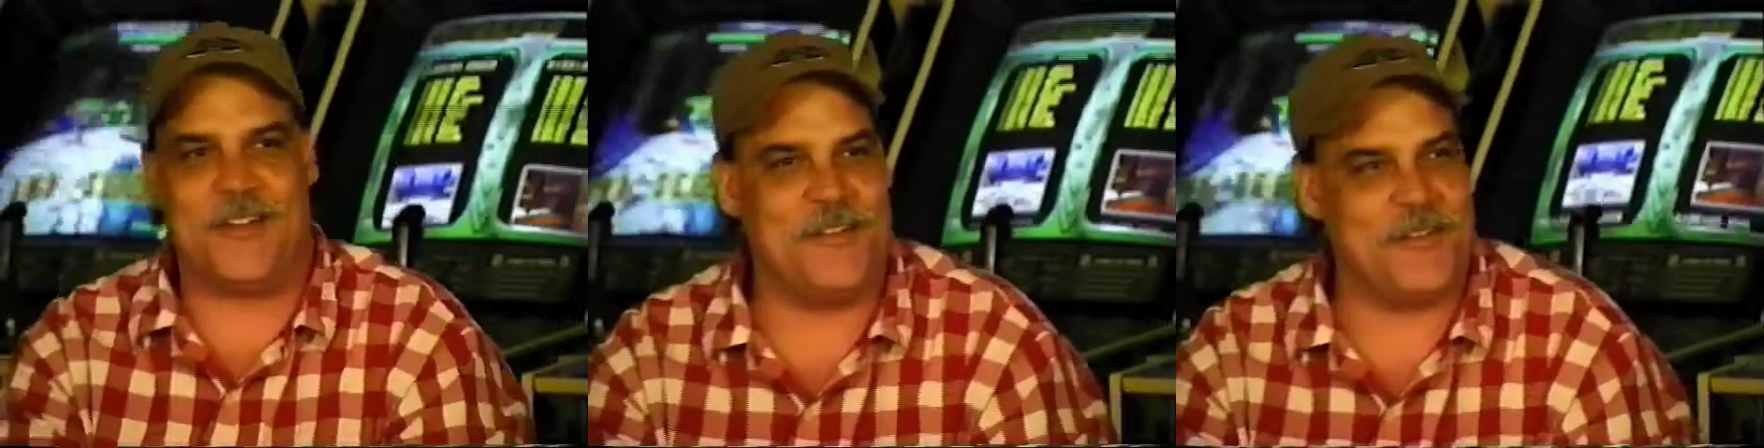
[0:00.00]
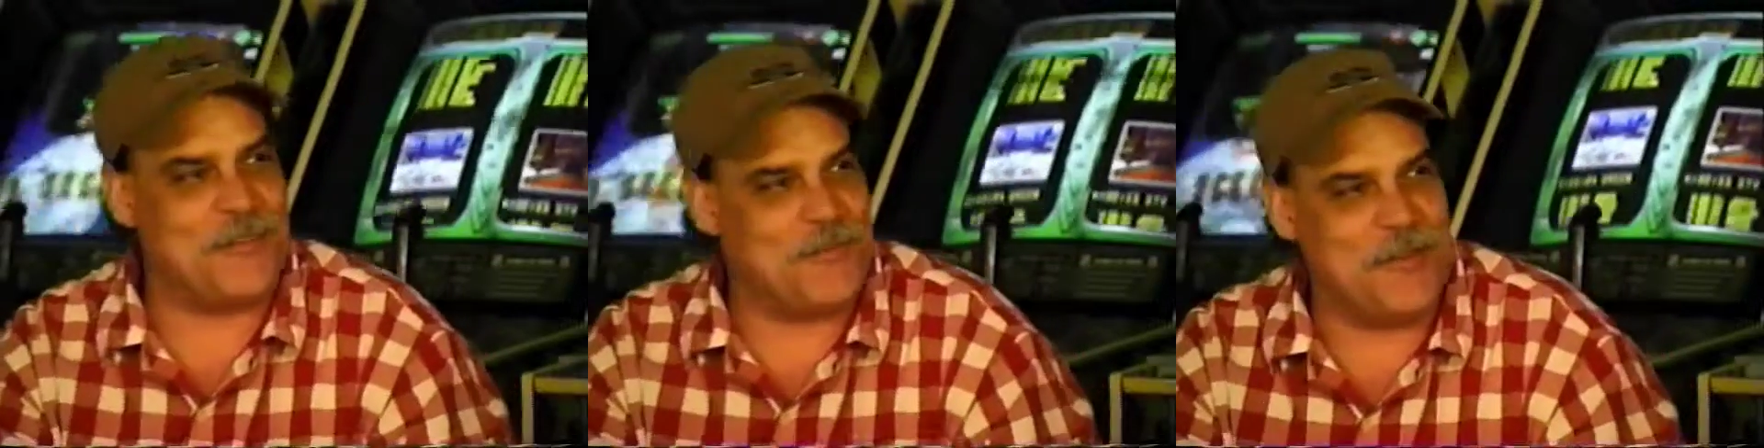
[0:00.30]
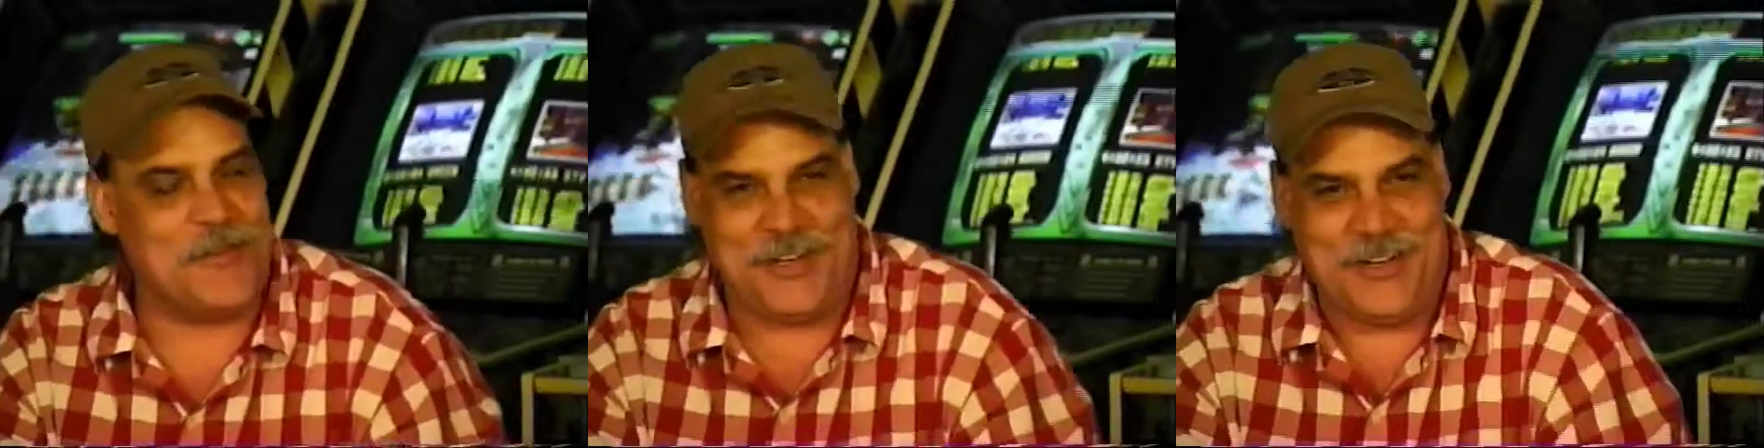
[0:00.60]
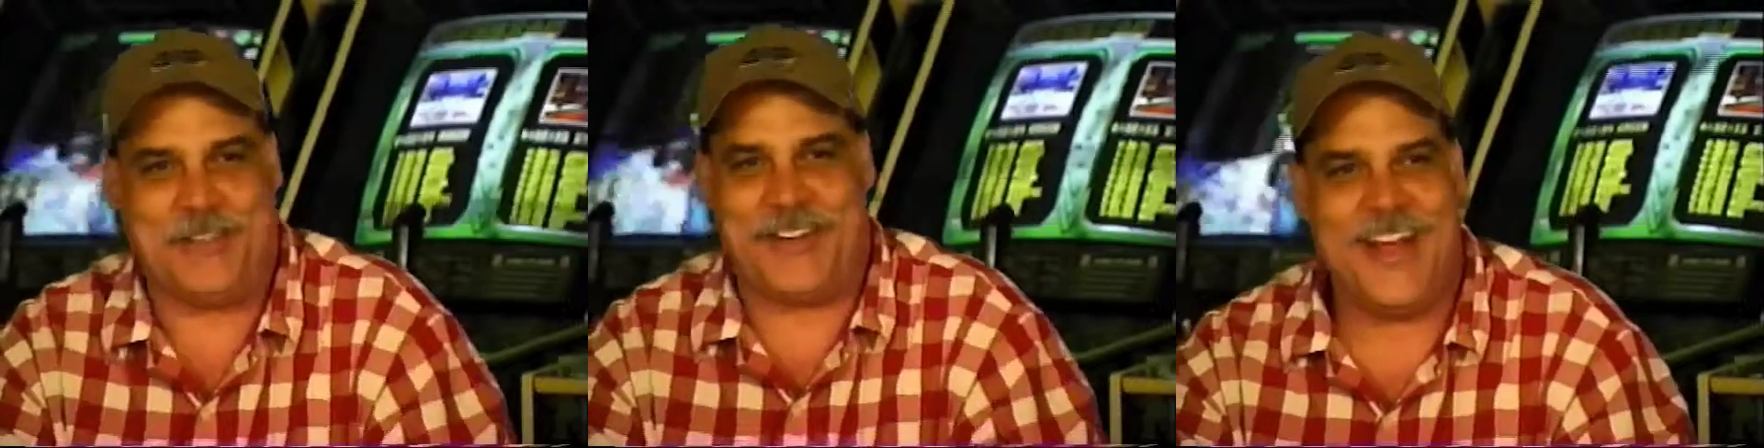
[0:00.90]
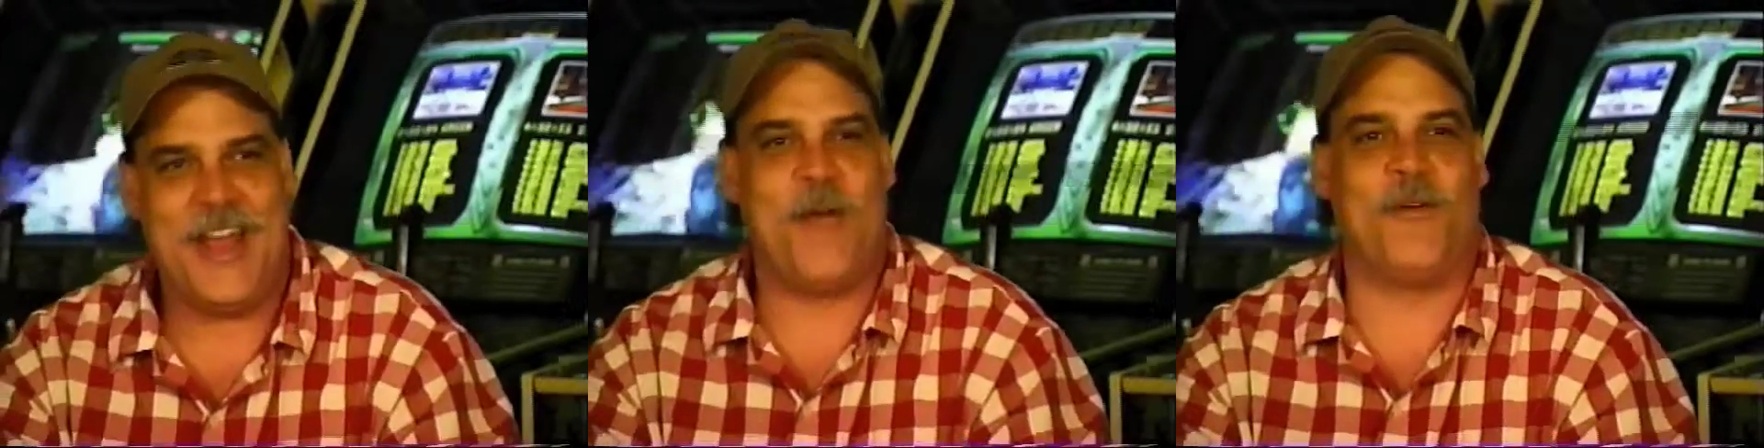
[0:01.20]
It was
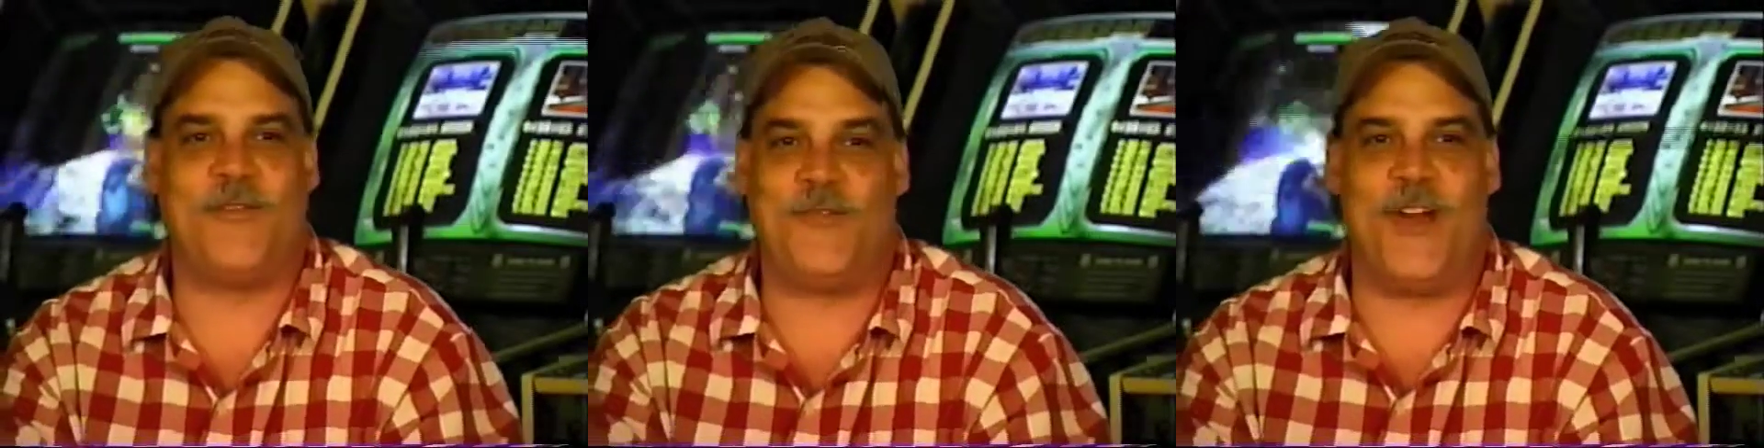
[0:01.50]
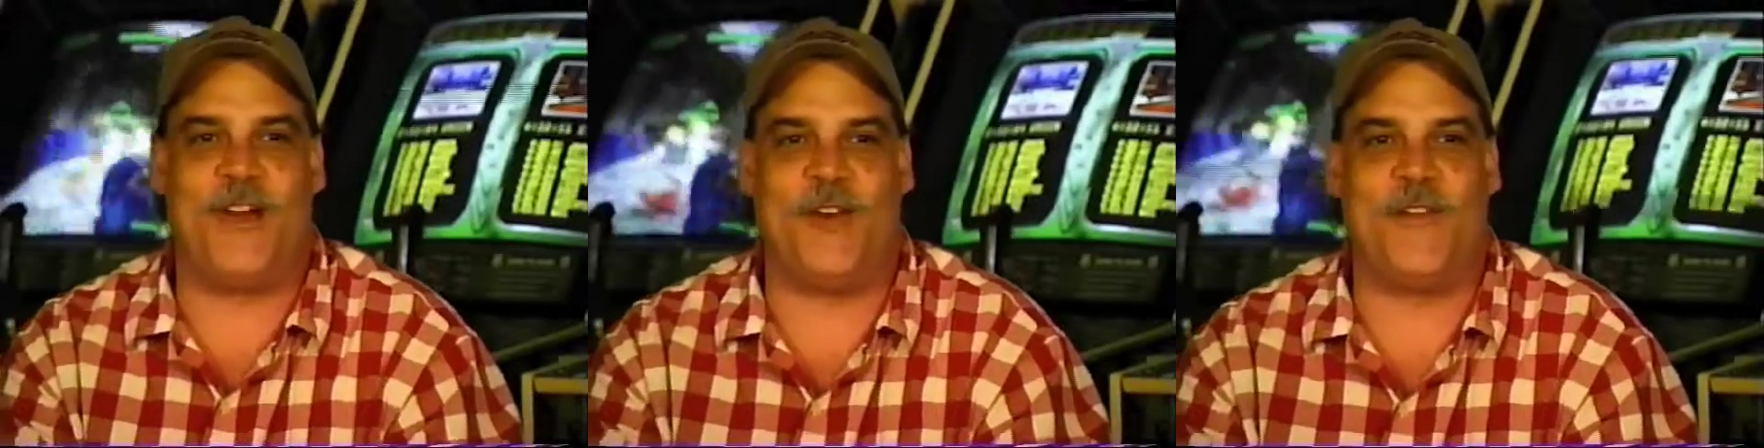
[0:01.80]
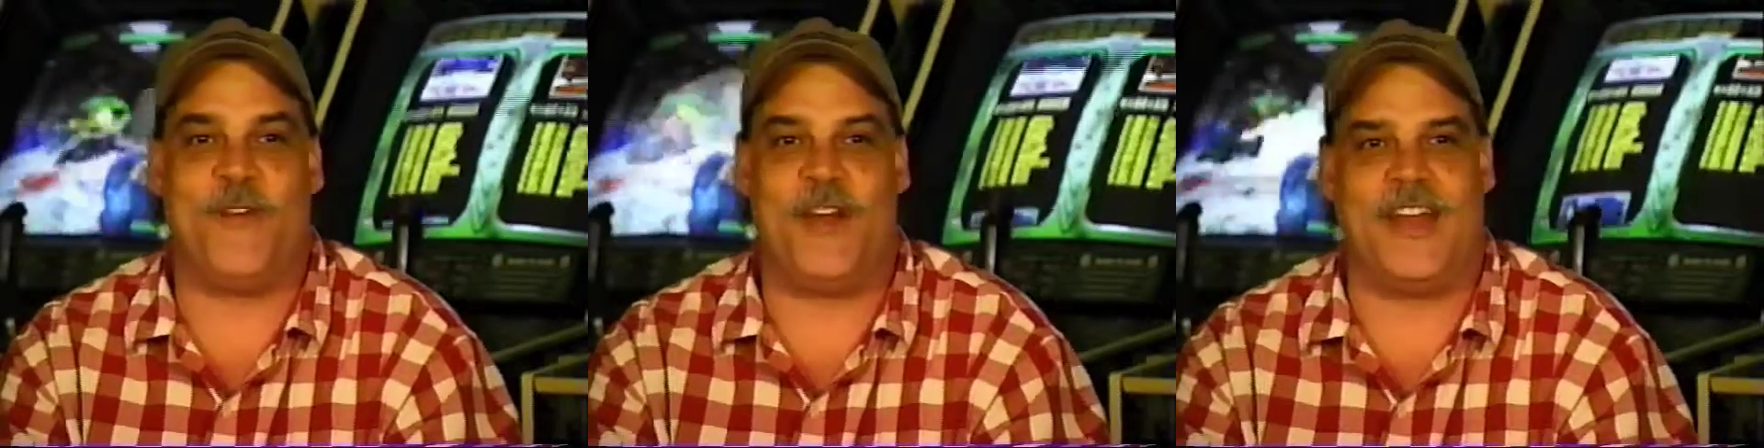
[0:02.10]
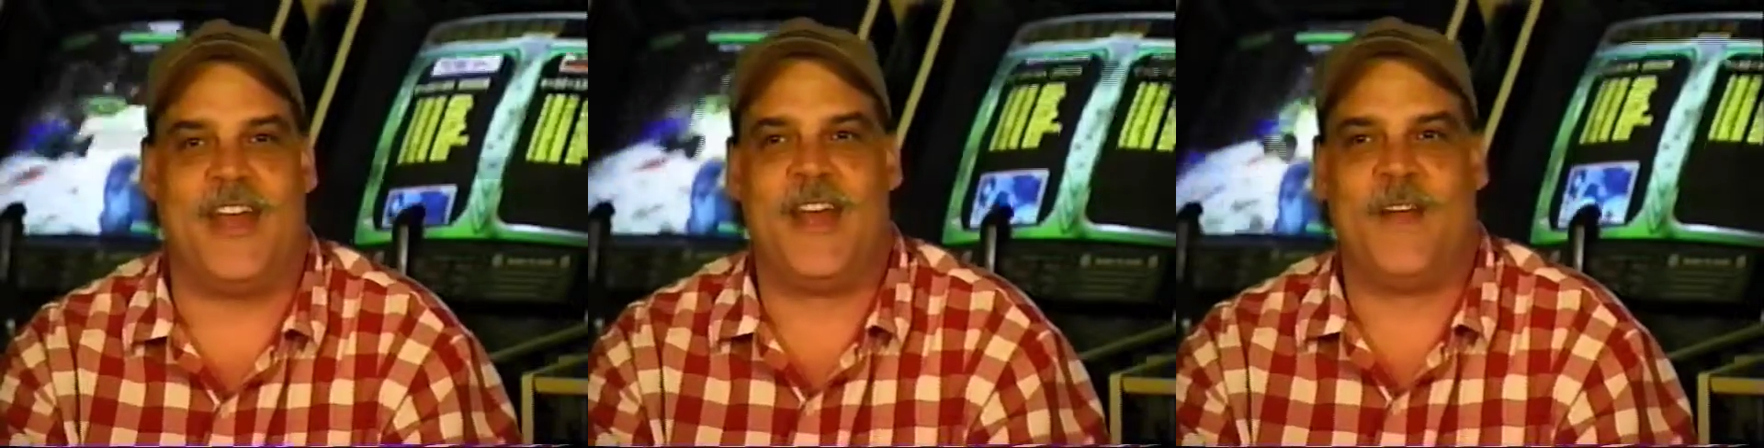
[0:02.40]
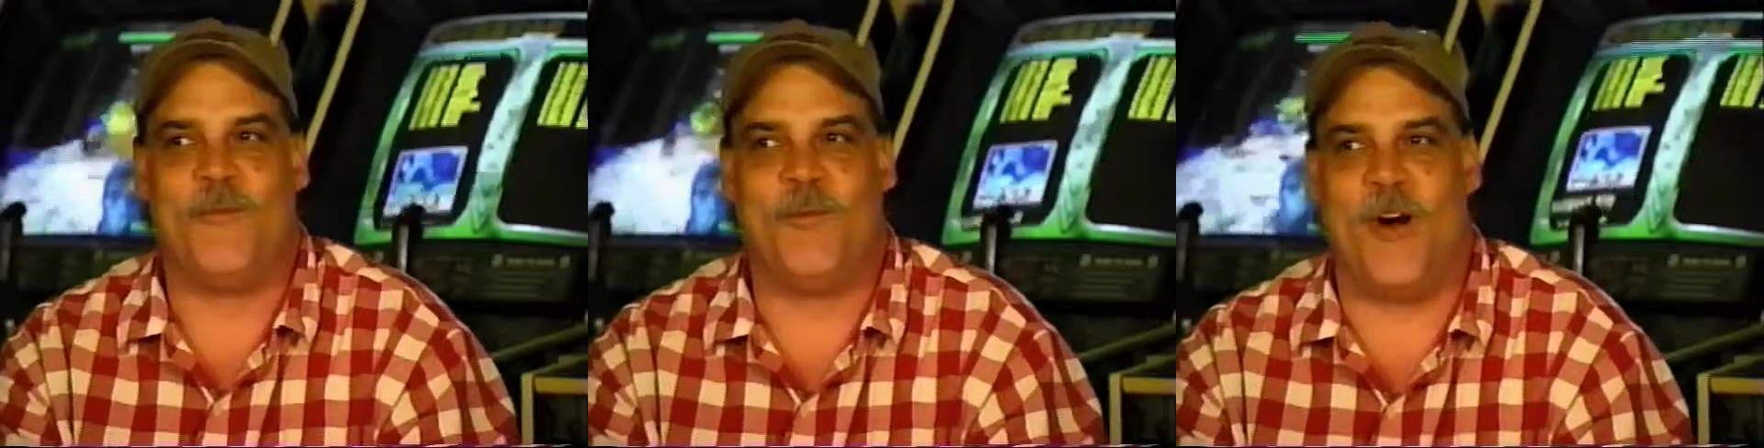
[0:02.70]
very, very funny.
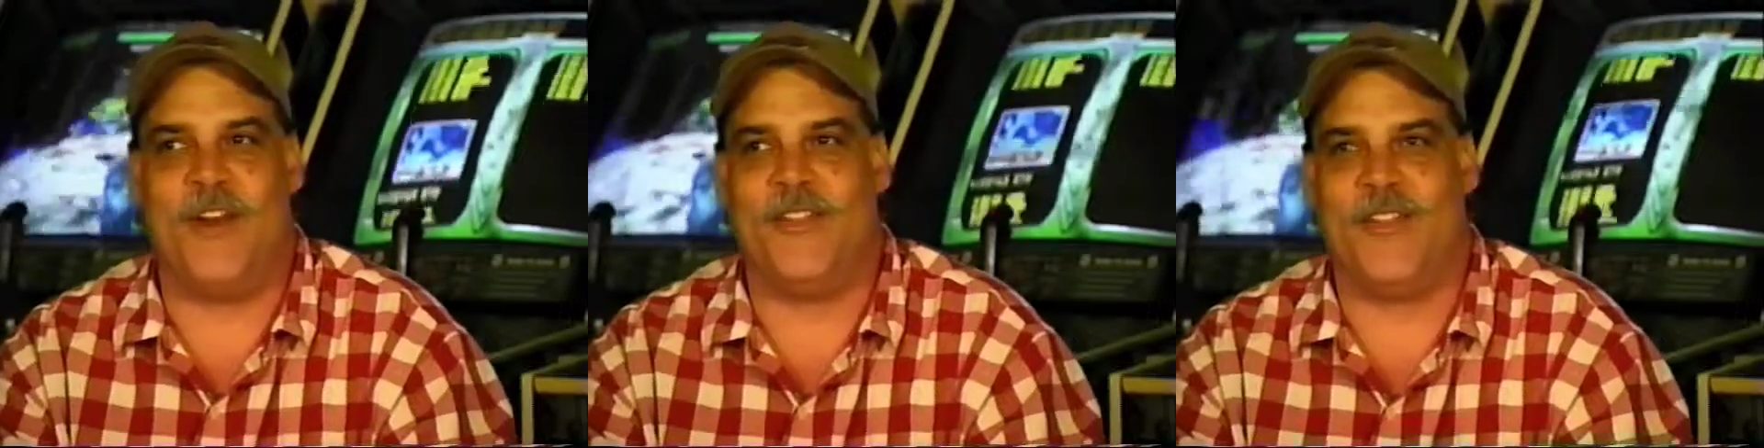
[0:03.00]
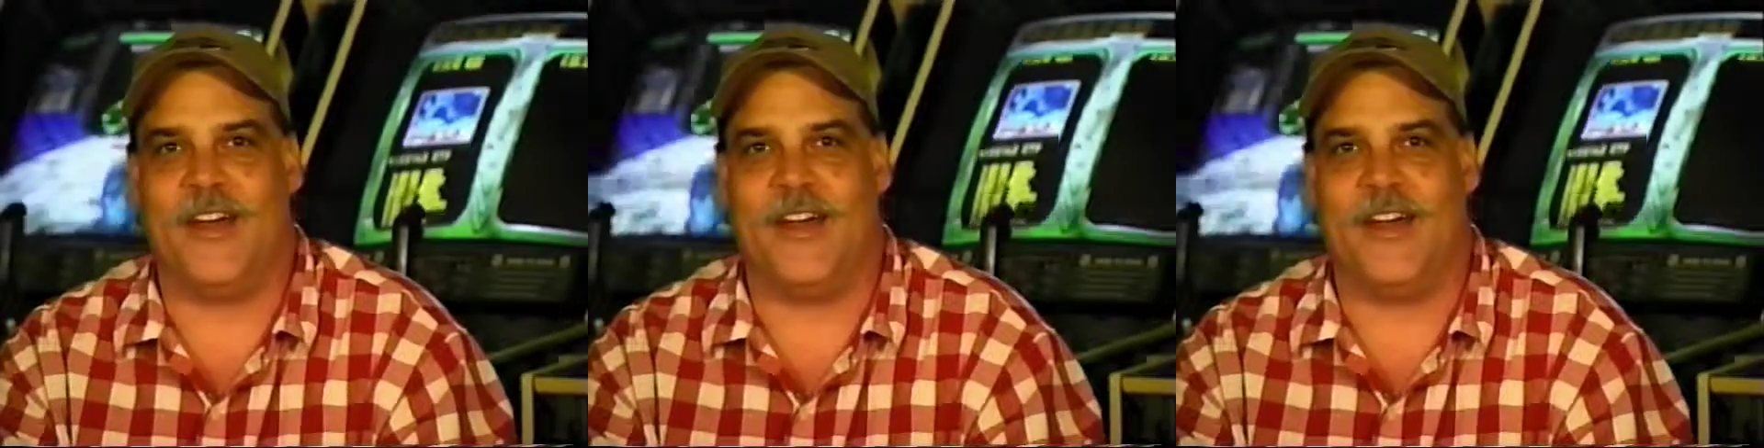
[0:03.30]
One of